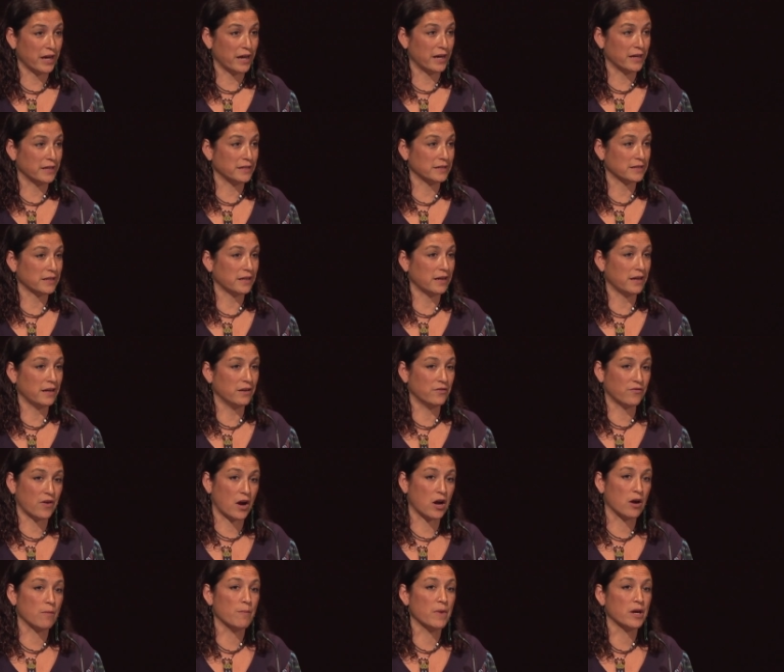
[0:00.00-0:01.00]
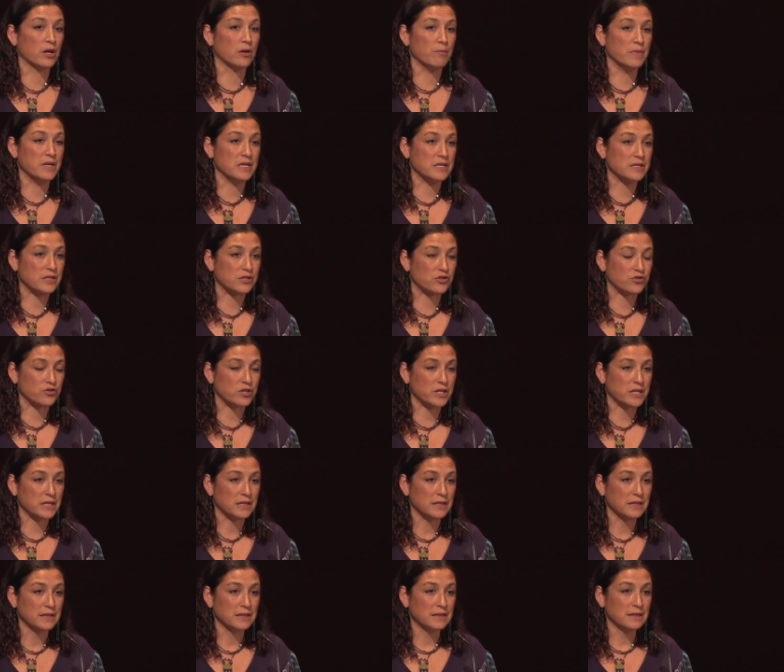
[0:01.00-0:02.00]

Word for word: and environmental ministry,